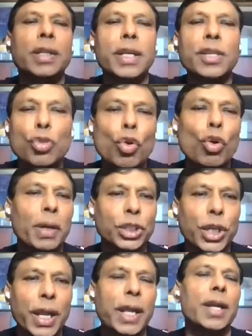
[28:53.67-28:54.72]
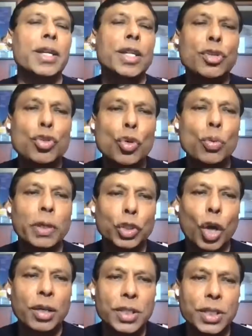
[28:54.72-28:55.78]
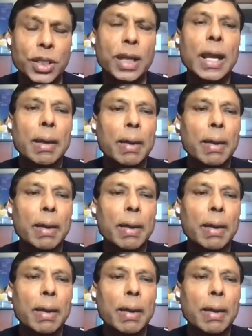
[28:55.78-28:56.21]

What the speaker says: There is so much air and there is so much oxygen.